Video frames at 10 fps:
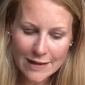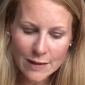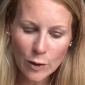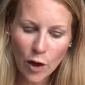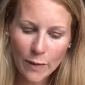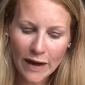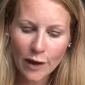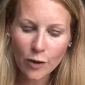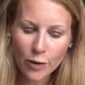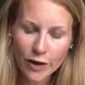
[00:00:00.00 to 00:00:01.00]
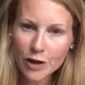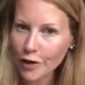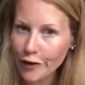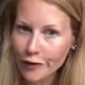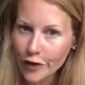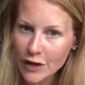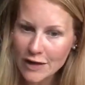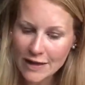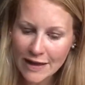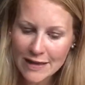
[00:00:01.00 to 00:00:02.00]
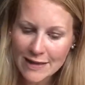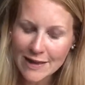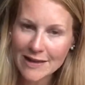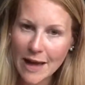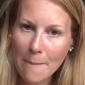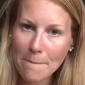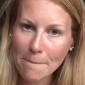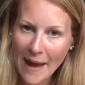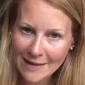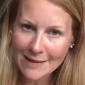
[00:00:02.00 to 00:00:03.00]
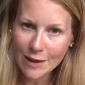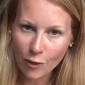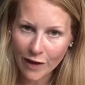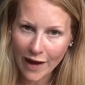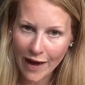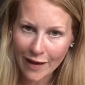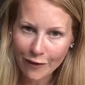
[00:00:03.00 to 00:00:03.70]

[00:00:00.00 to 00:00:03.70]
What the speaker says: So how many corners or vertices does a pentagon have?